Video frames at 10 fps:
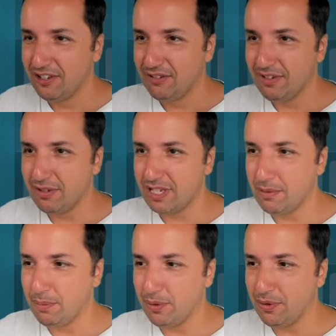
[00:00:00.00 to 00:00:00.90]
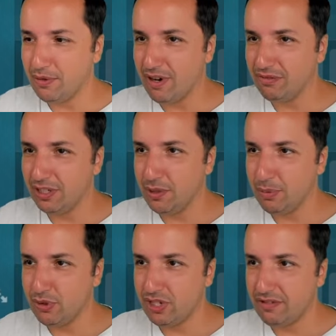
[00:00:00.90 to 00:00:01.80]
for example, after he
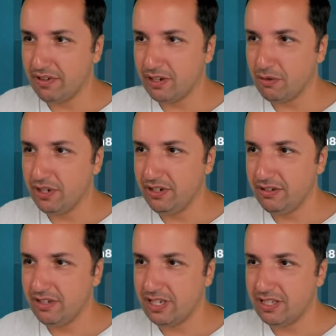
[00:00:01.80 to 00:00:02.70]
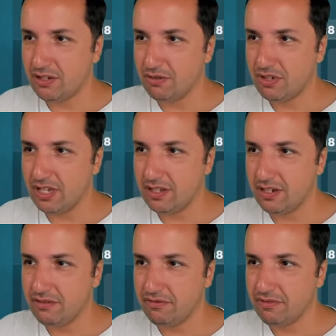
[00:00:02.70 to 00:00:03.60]
pushes, if I go here, is it so
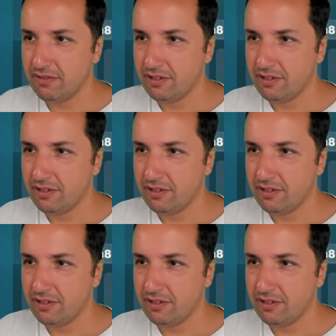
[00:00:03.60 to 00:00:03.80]
sensitive?